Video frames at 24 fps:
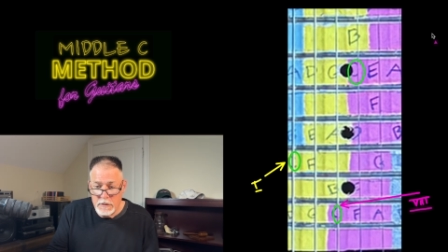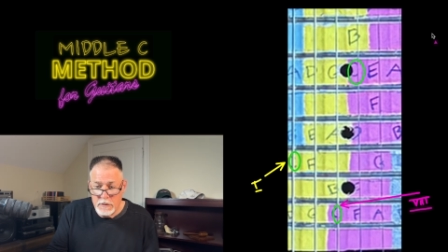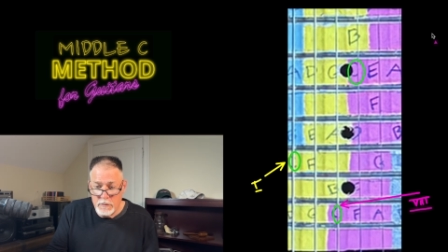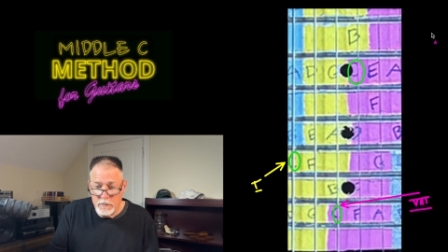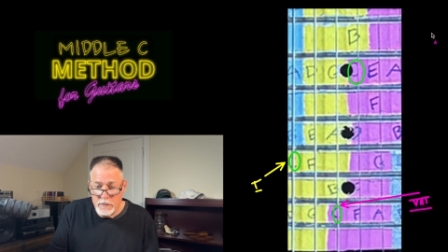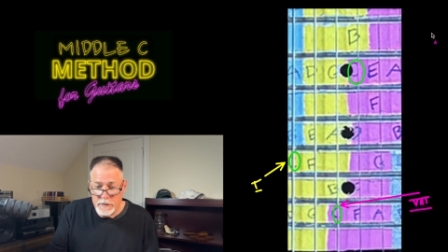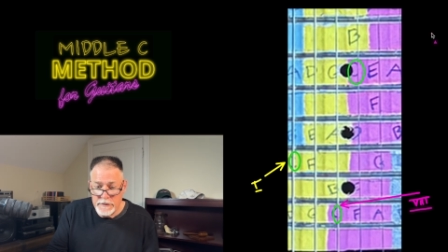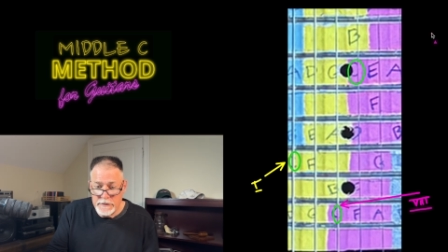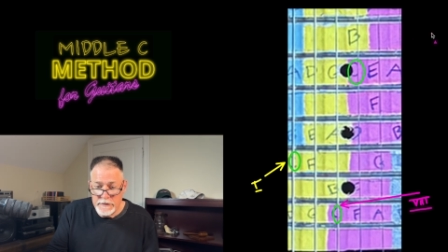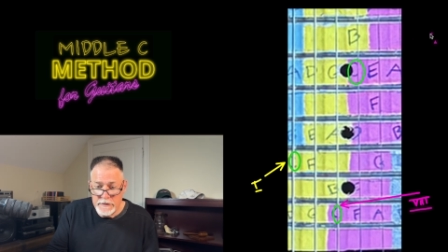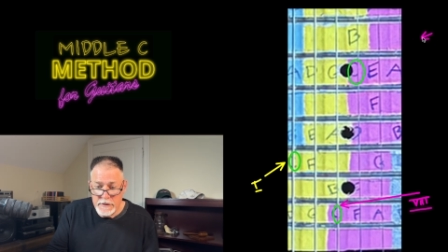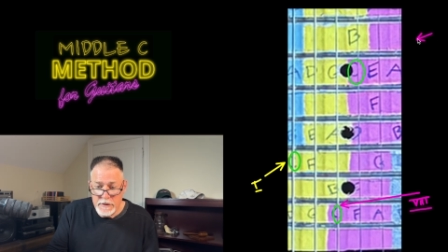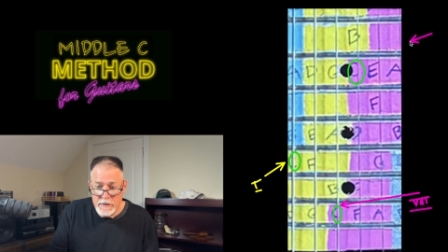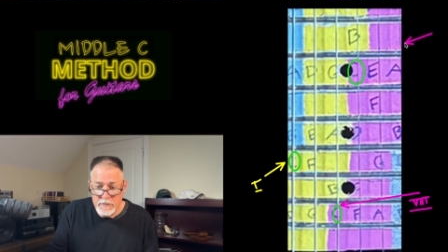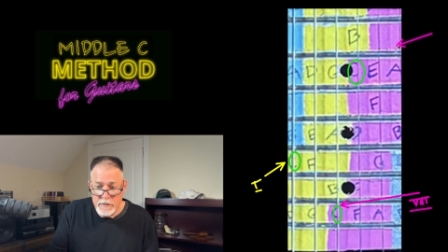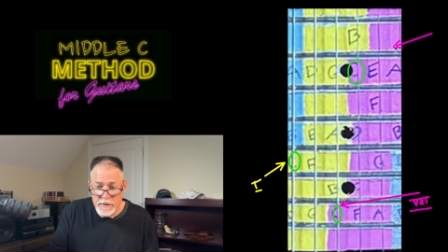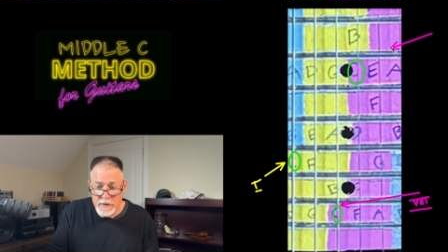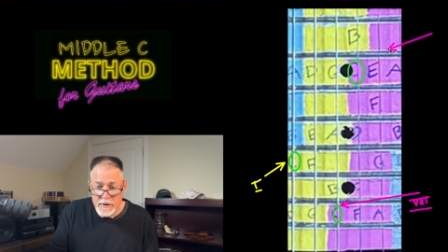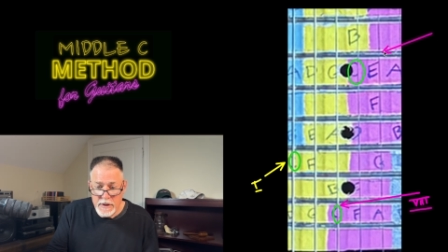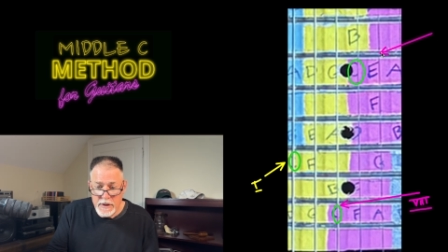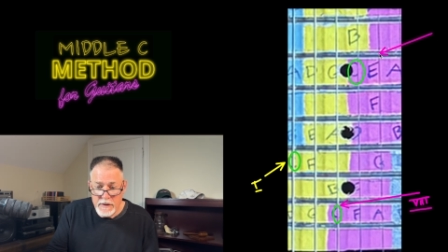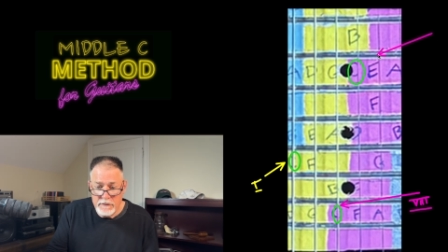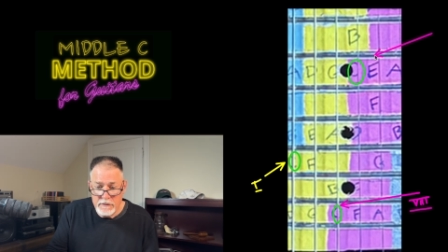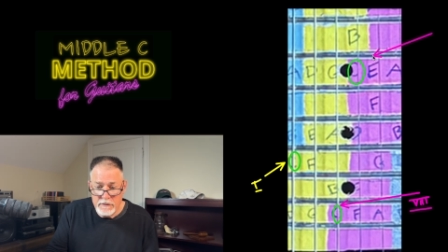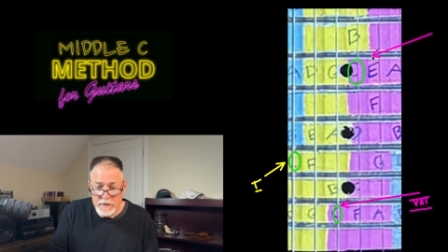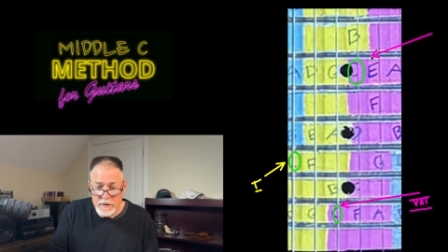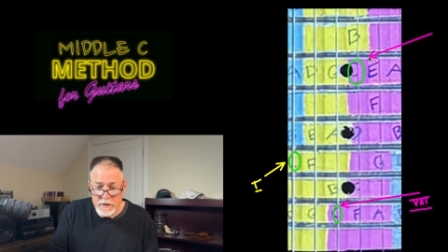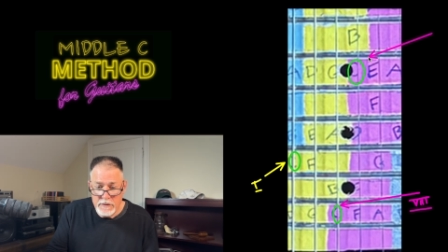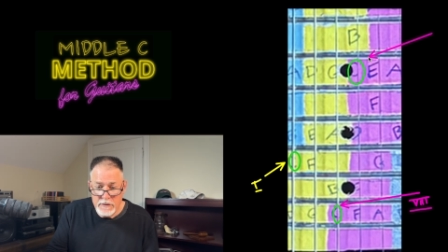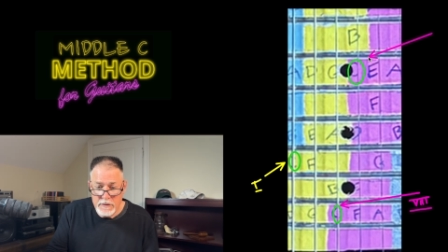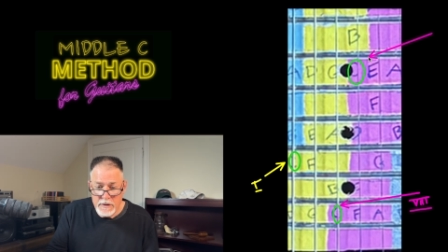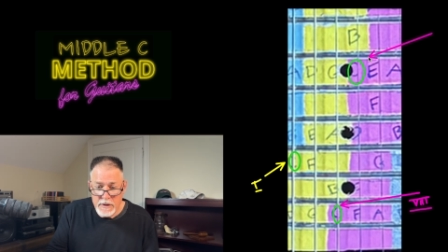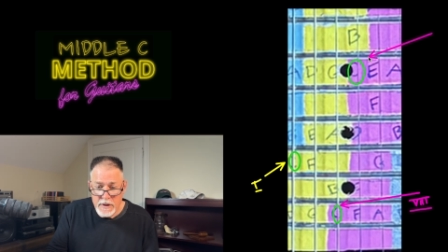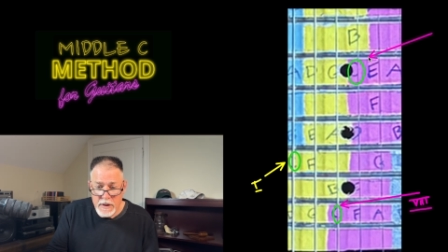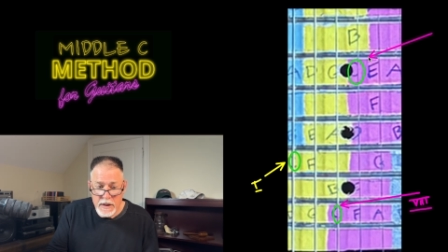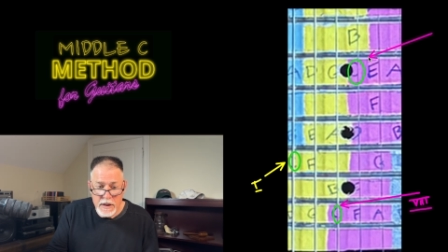We see we have
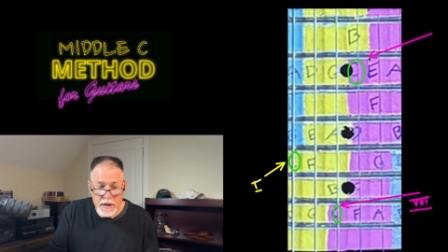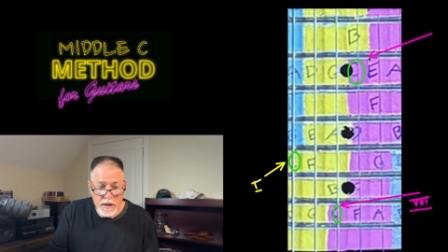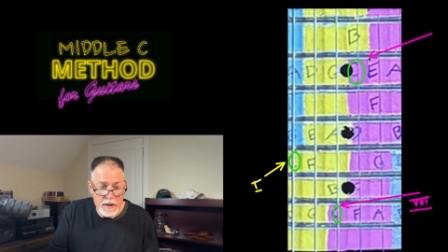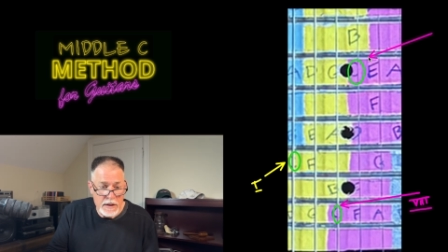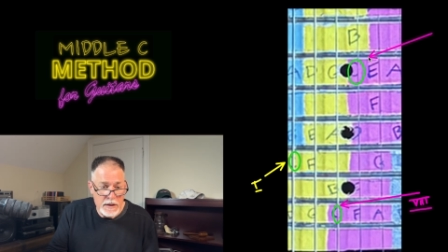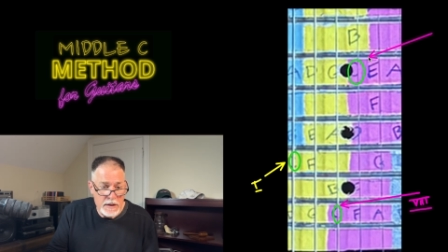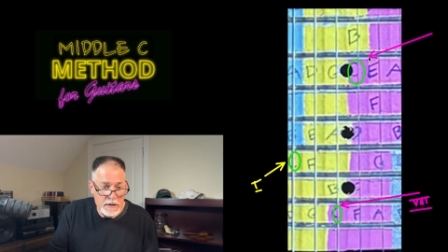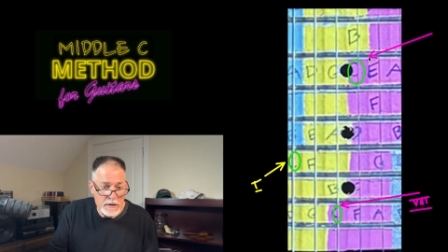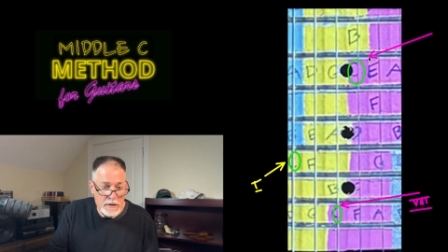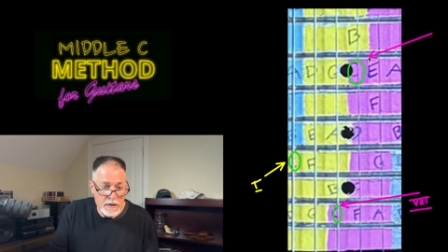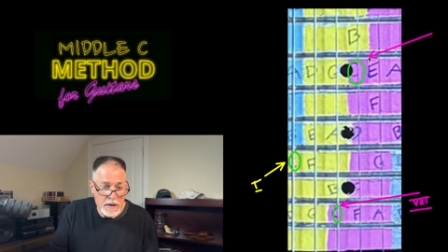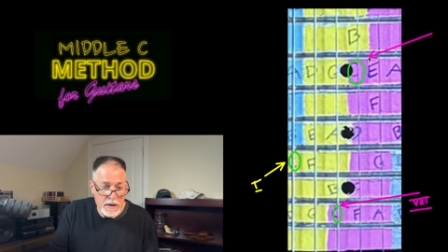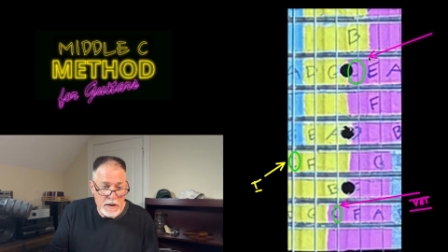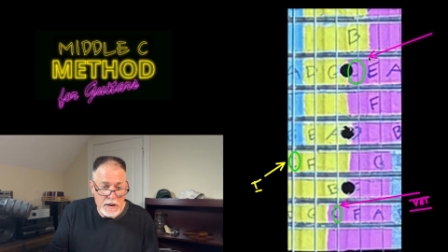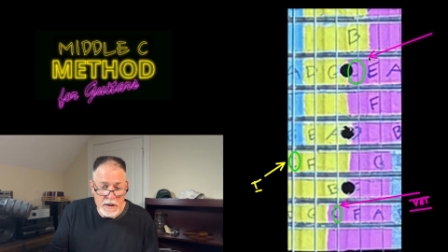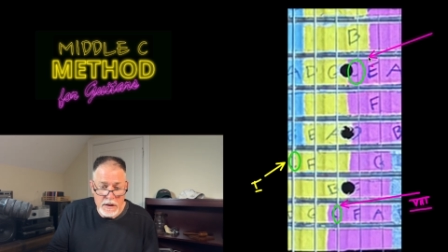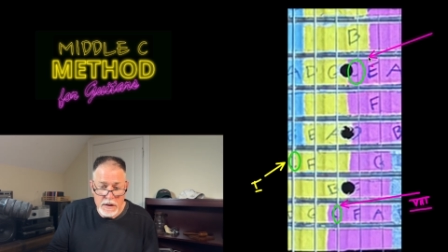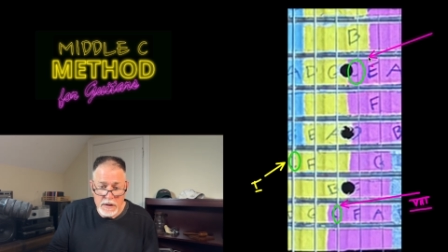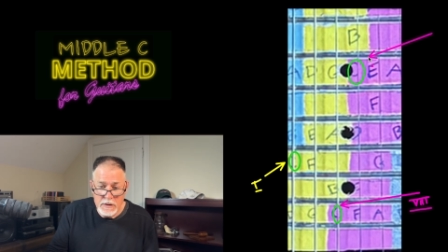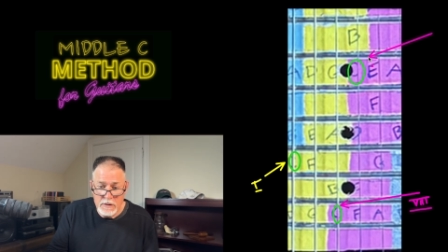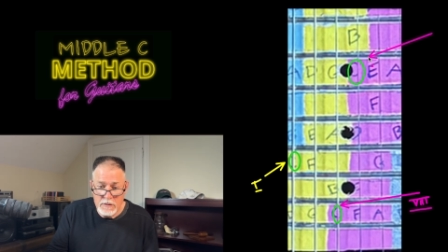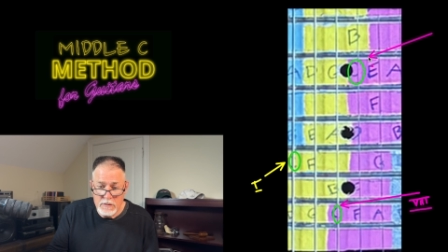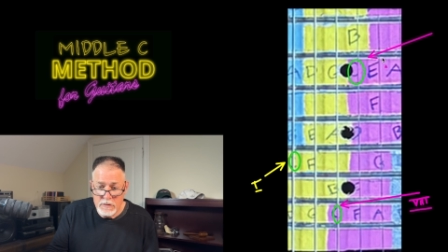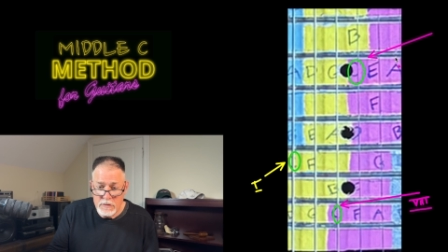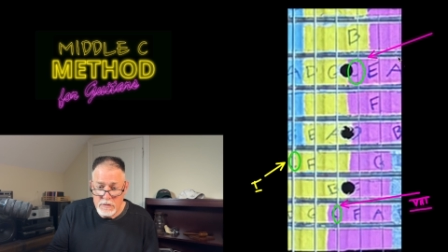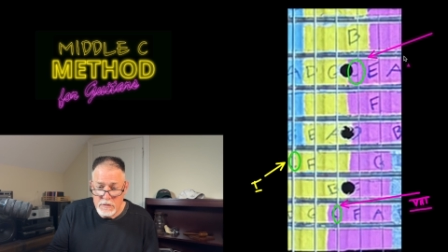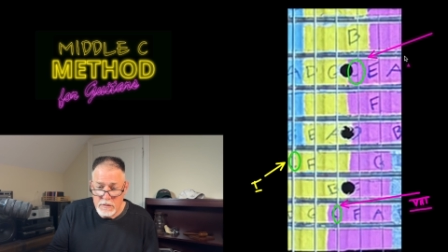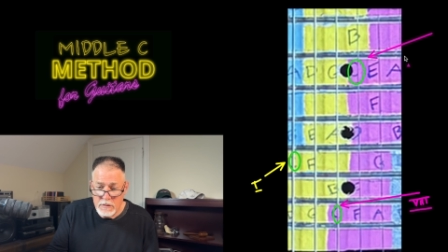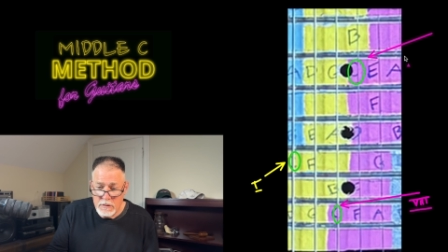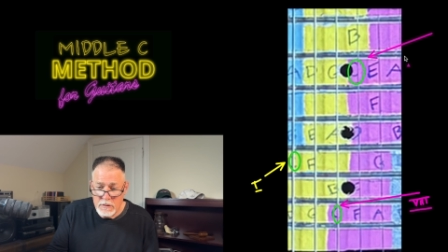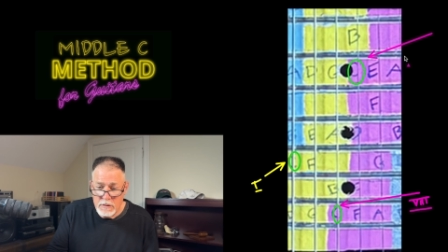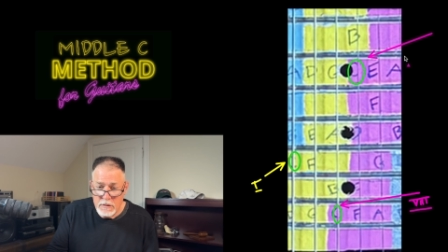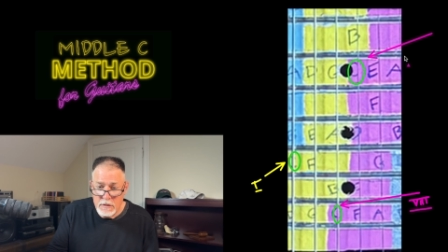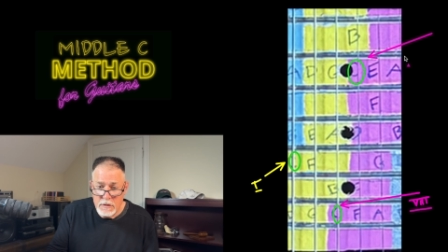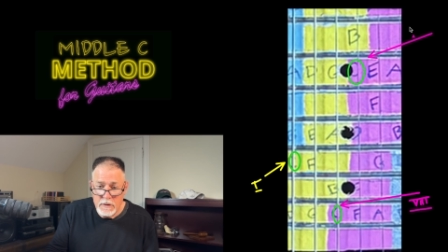another 8 anchor